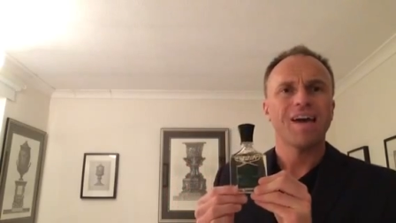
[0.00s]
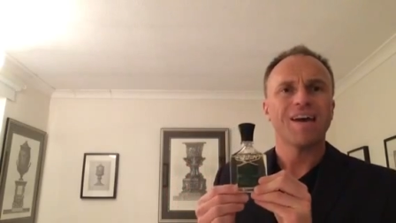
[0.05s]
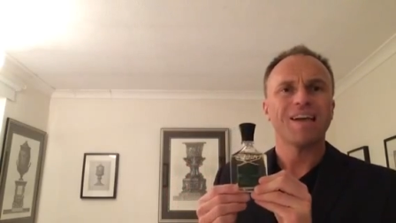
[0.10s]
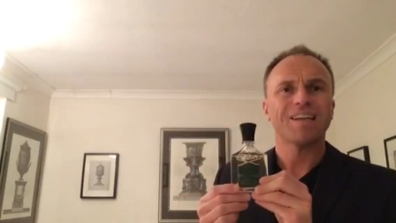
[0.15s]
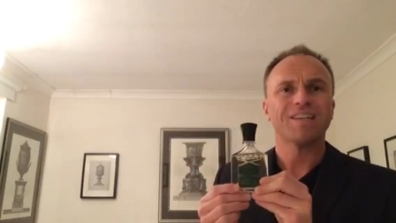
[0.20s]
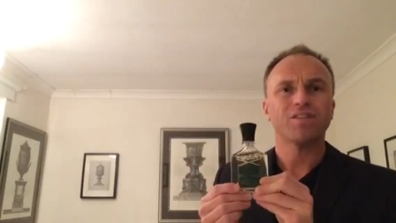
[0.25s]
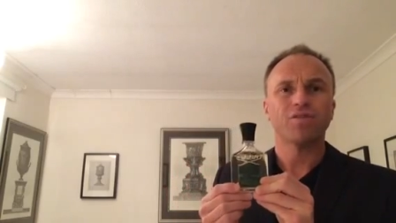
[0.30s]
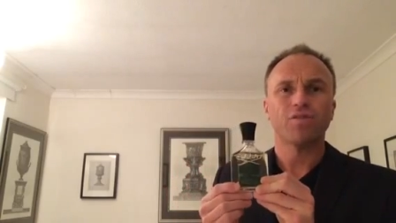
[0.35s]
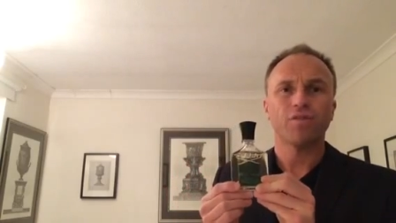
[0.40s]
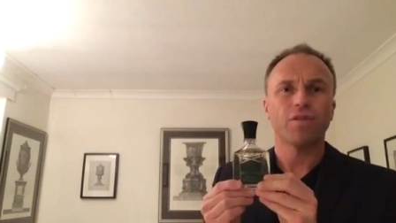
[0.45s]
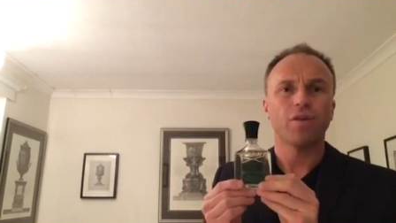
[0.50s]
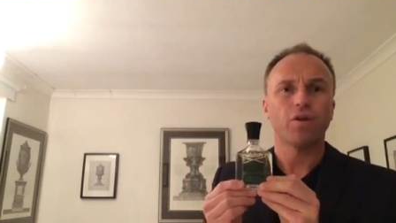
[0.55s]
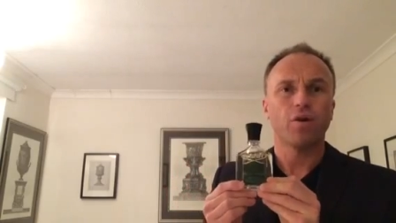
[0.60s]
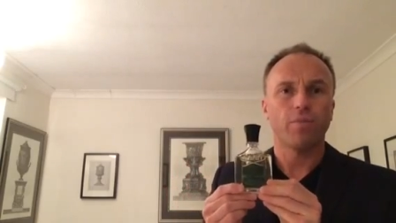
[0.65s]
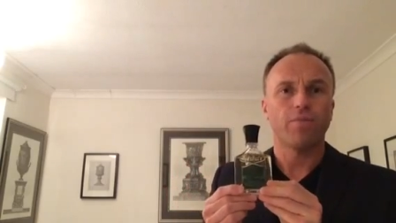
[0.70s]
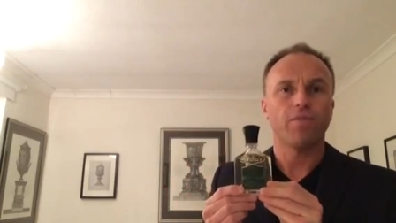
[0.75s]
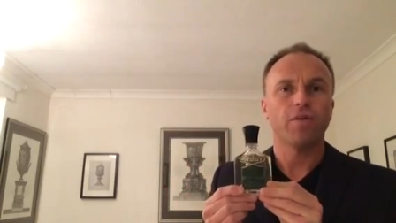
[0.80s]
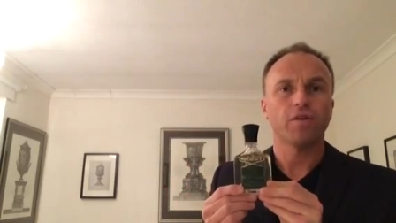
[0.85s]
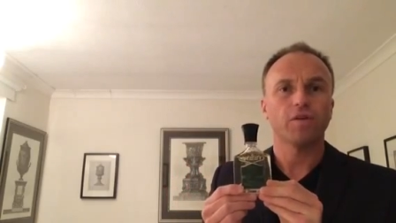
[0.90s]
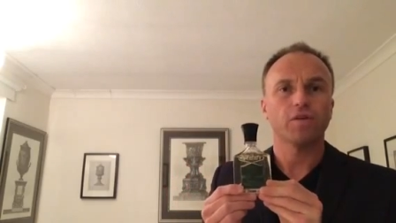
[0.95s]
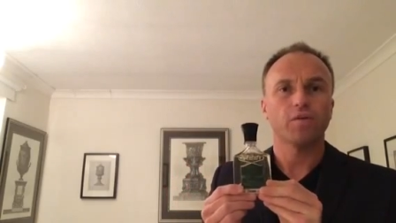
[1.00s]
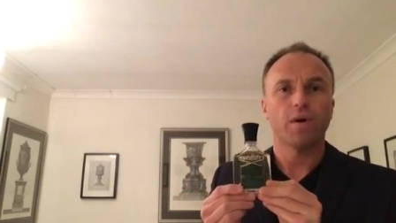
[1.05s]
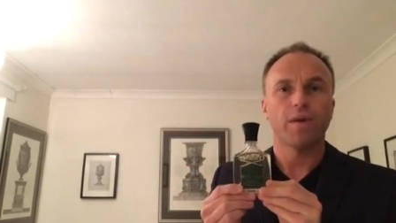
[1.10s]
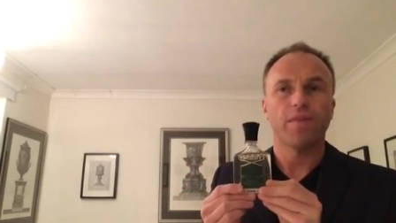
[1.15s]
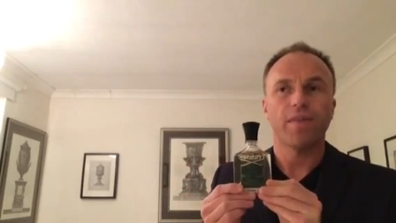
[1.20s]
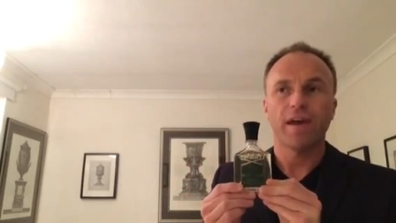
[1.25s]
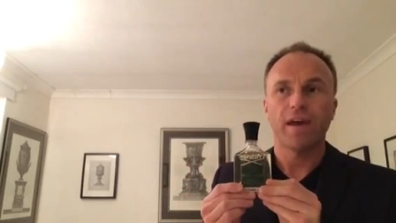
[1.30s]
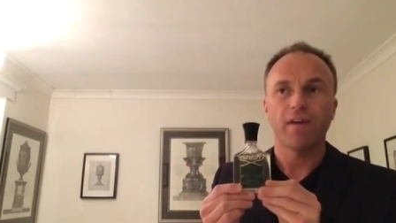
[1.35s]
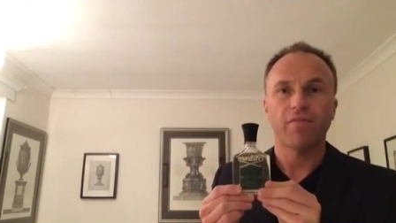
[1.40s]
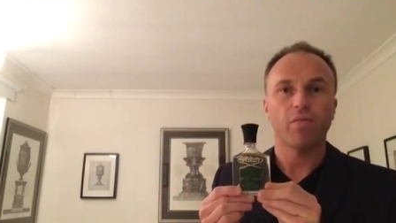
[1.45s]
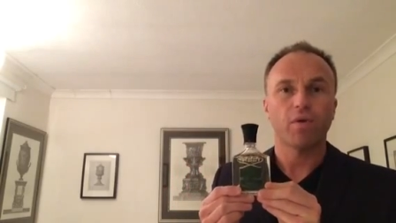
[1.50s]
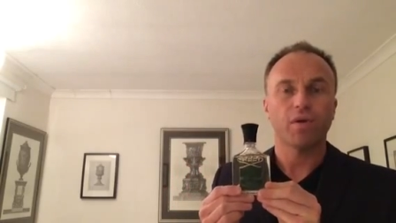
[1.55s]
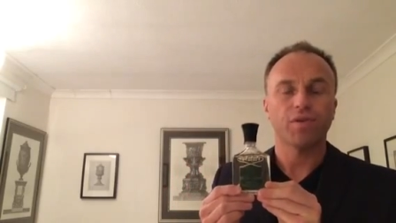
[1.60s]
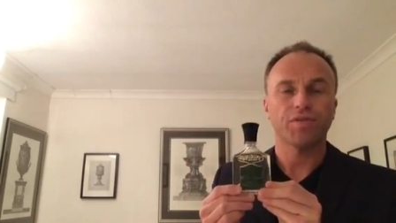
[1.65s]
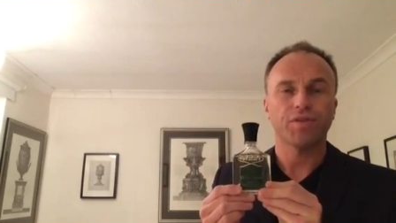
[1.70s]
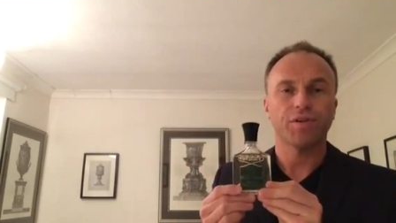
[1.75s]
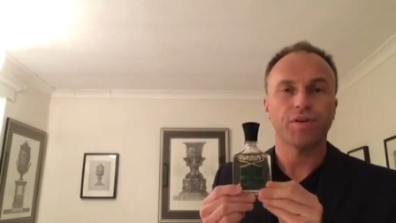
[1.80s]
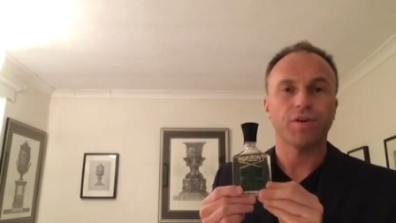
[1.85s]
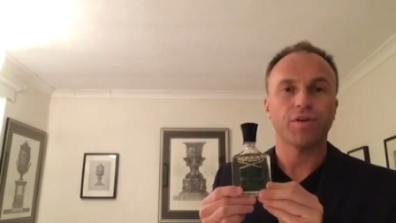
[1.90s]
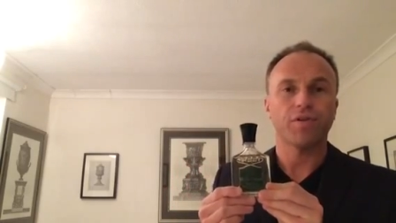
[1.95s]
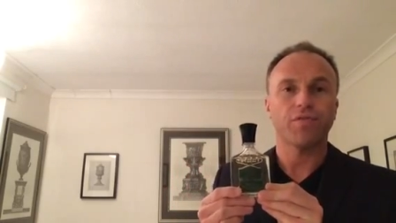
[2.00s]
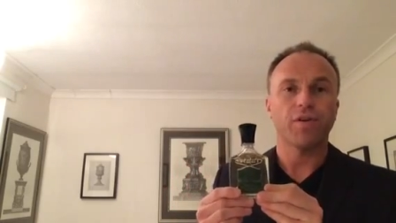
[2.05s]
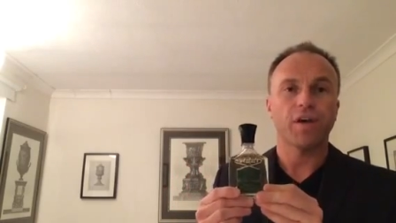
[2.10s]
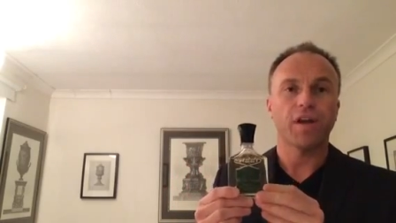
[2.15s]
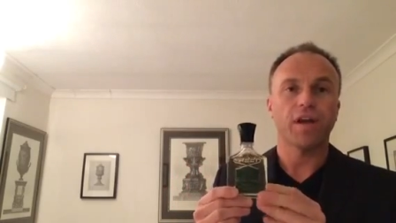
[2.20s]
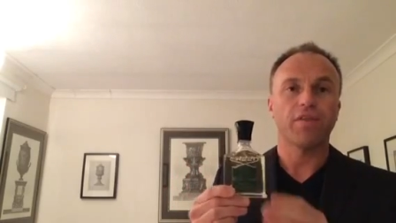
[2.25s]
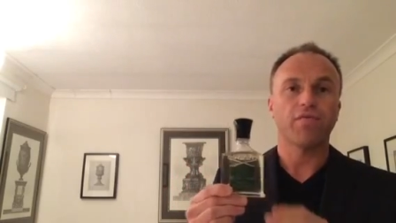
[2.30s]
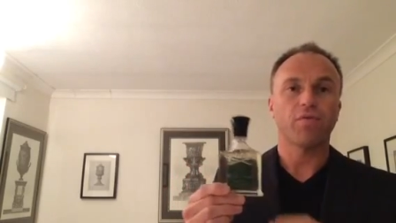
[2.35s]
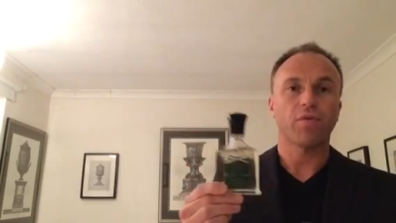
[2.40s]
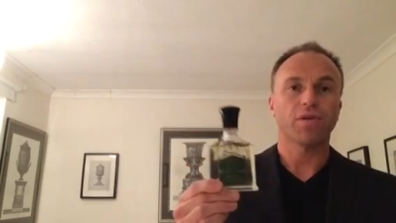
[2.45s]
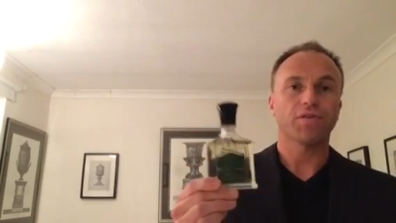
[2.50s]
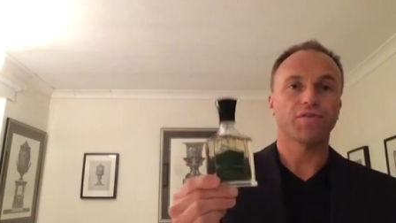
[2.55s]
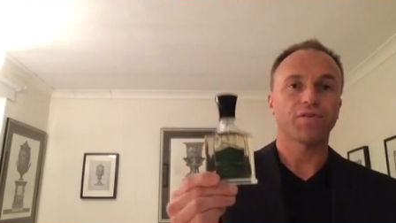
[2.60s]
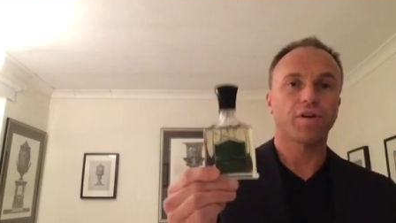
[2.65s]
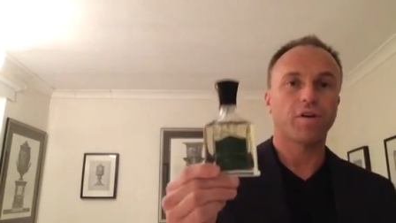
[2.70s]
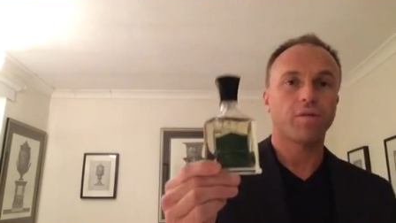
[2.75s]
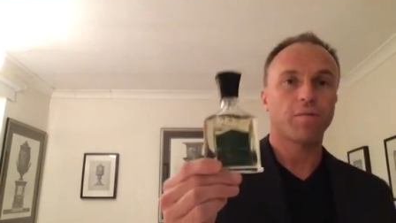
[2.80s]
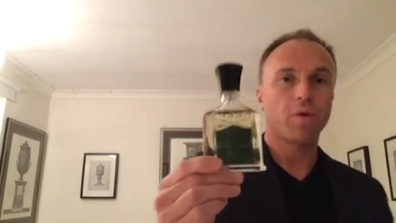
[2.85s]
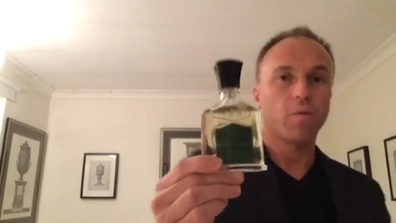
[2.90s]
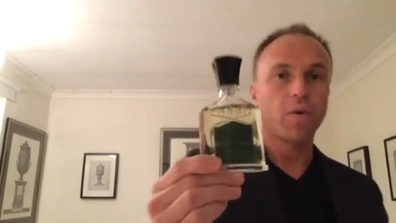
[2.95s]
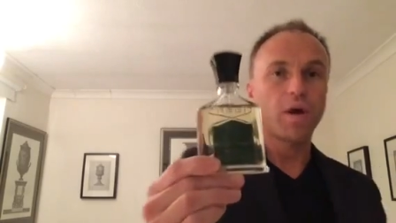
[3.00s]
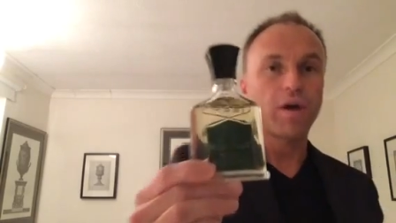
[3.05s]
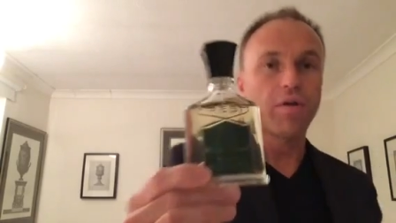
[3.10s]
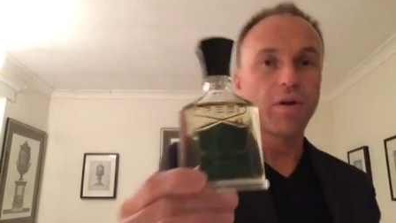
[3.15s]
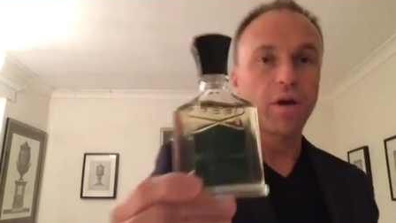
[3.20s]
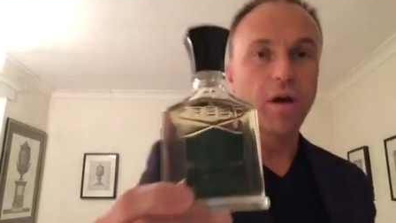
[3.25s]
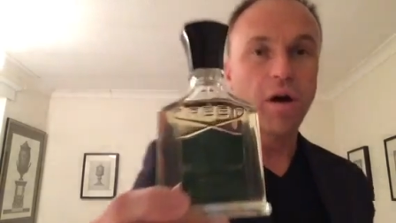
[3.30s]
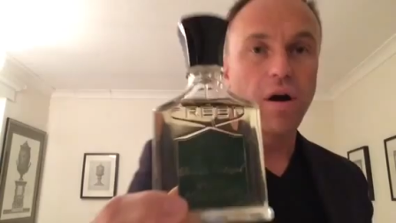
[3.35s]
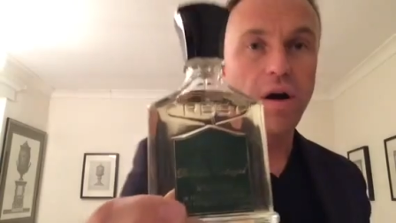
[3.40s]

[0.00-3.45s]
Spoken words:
it's not the obvious one everyone's heard of and everyone's going to be wearing.